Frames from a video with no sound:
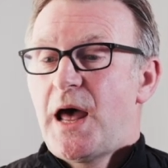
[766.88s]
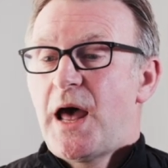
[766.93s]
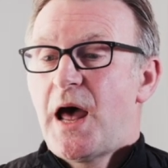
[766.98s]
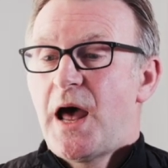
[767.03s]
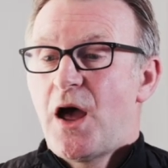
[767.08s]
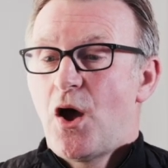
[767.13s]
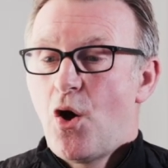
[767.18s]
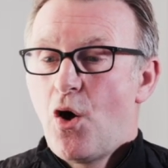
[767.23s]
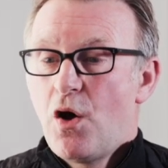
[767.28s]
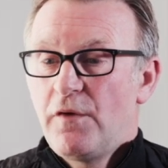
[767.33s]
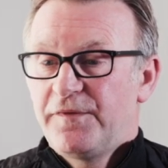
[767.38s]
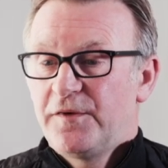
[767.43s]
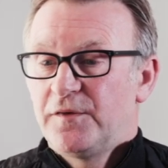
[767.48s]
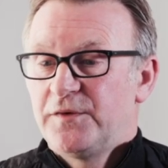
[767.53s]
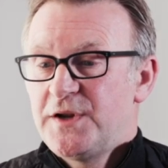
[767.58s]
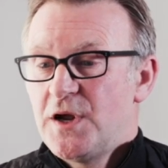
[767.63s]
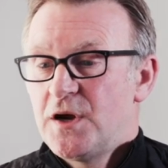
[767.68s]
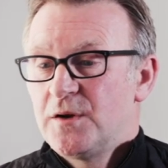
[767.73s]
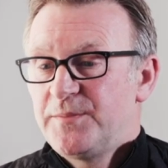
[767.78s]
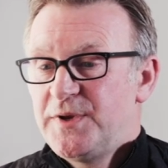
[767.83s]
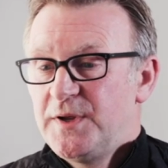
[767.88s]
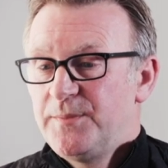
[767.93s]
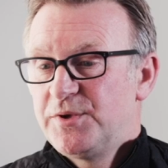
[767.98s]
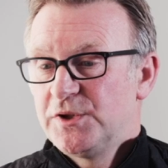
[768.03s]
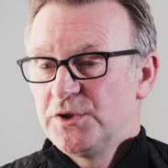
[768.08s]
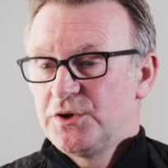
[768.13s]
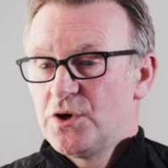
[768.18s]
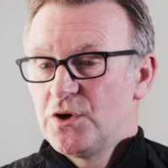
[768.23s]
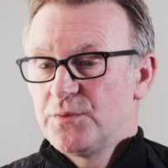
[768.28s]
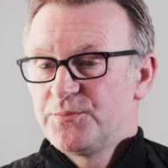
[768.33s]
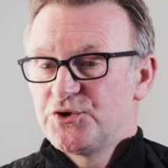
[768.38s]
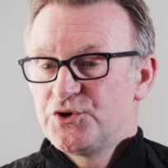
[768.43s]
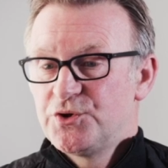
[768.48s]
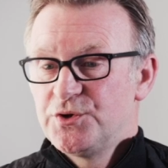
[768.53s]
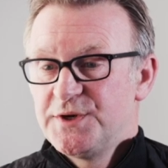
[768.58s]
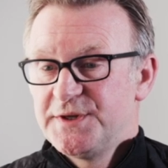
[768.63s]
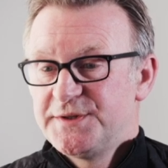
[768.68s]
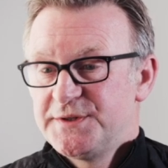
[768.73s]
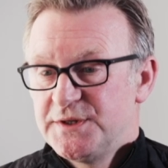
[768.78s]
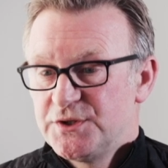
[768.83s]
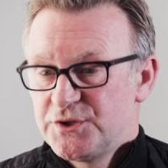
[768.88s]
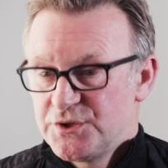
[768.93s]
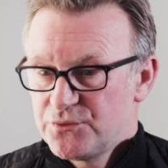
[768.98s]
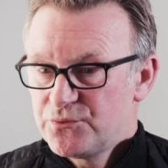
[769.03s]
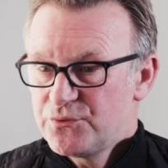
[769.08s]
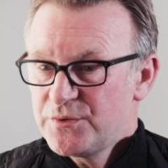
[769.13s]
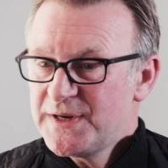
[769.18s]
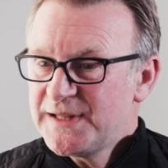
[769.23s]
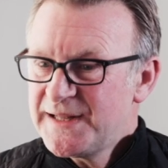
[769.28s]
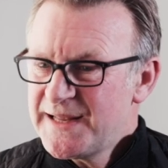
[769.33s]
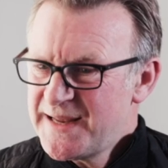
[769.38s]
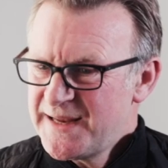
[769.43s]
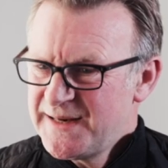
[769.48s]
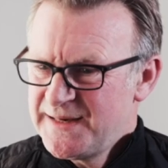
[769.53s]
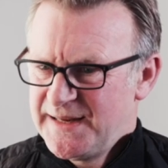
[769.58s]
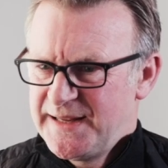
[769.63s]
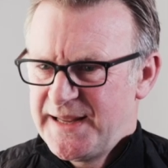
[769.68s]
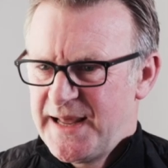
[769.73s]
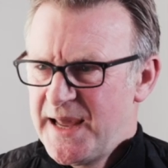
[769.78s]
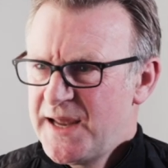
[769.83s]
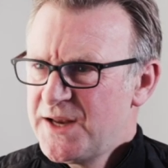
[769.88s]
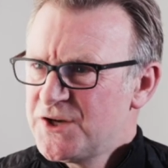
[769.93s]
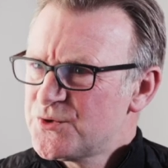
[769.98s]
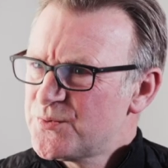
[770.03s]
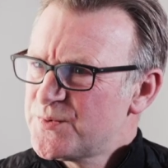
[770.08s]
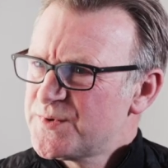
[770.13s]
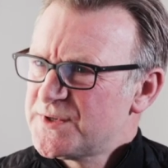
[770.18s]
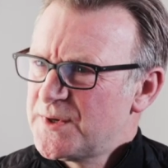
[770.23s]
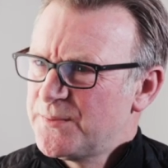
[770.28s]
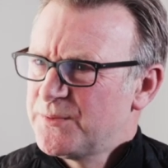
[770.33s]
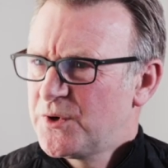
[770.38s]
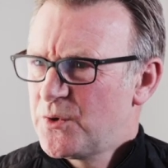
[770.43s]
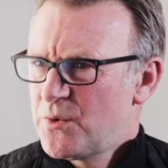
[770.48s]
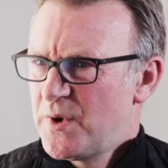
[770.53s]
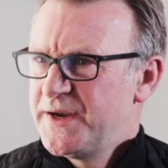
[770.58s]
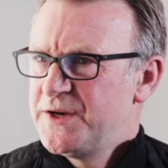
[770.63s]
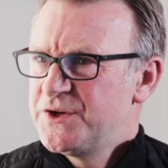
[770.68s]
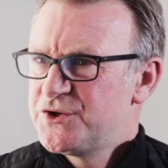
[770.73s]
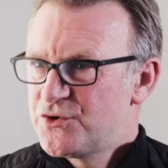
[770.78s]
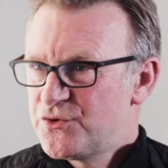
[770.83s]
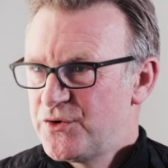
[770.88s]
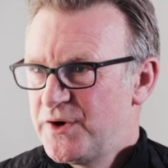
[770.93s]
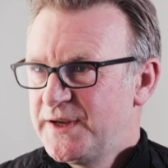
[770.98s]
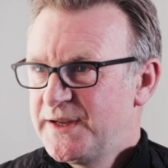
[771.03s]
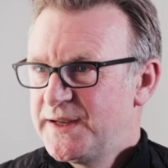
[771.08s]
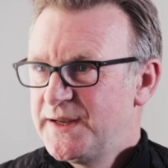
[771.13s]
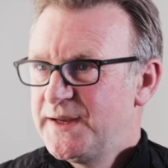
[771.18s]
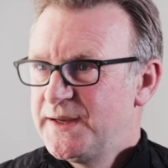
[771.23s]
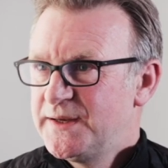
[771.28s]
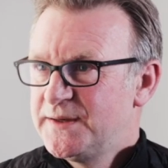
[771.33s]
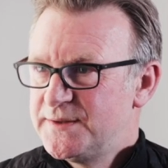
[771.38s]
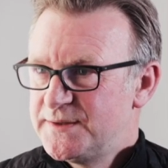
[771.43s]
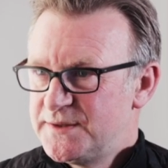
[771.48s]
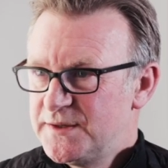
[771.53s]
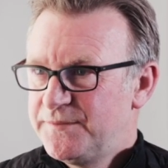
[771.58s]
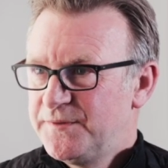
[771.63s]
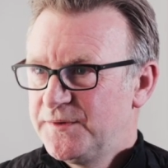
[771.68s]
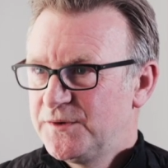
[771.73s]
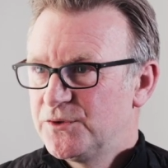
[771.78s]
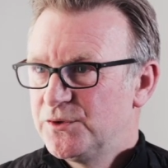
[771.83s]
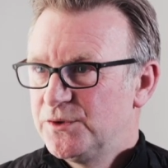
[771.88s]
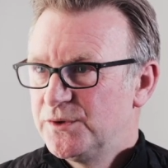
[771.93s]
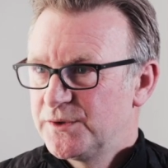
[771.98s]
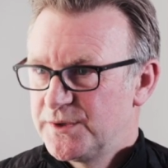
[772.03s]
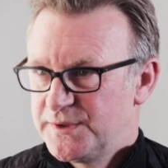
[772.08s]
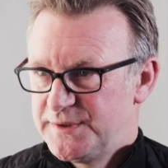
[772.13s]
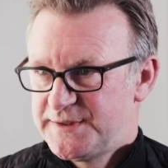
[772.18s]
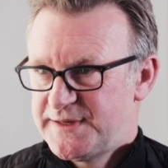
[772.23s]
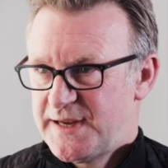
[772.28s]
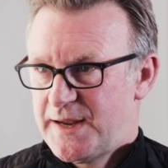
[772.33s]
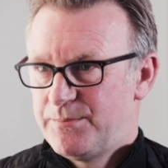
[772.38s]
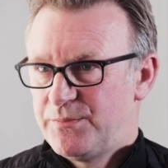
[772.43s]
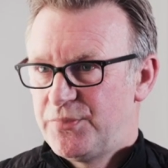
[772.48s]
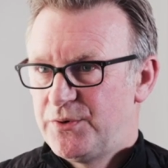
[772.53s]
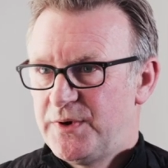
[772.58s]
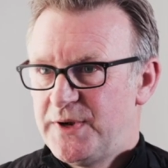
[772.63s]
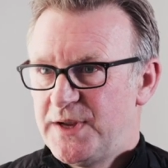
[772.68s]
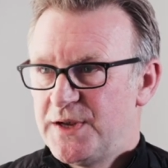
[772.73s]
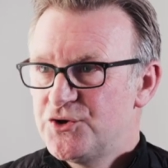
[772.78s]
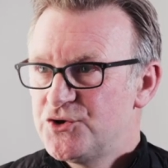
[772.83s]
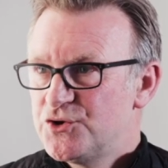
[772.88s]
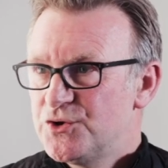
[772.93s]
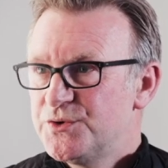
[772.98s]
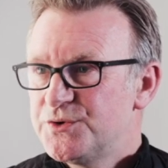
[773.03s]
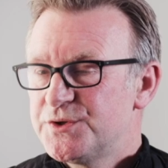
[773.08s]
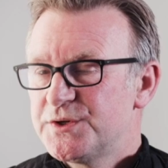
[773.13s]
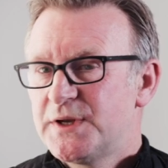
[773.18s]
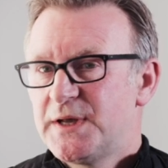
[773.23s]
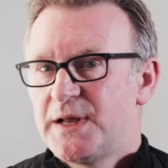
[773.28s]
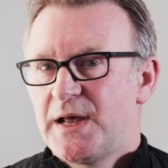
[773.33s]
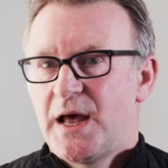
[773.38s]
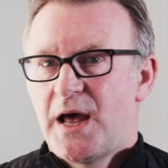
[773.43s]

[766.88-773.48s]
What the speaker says: offer young people an opportunity to really engage with some quite tricky, difficult contemporary issues.